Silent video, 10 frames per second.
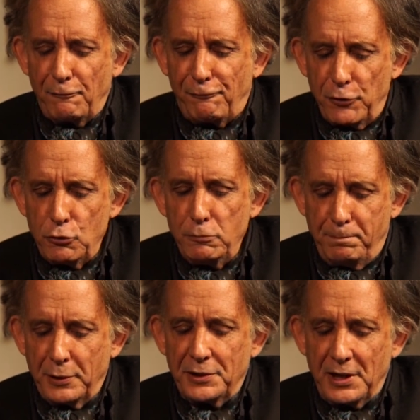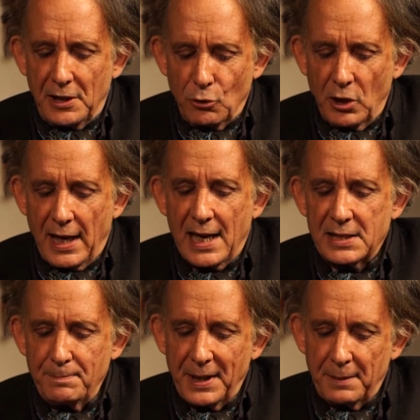full body
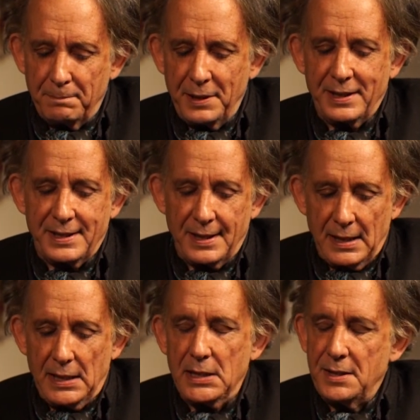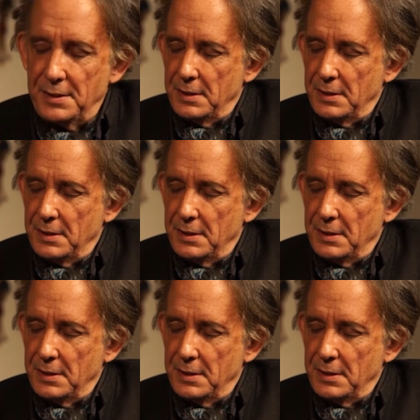orgasmic bliss is